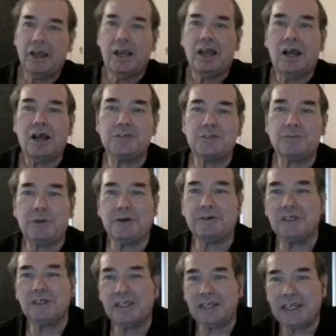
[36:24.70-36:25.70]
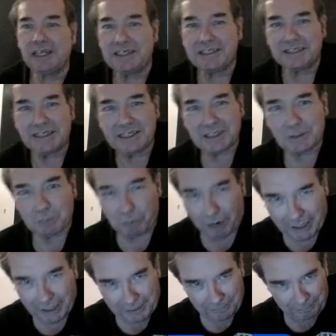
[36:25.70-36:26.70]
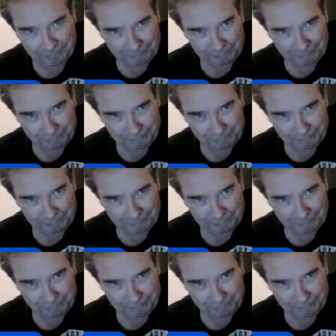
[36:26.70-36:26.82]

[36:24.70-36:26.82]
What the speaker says: I suppose at least this way,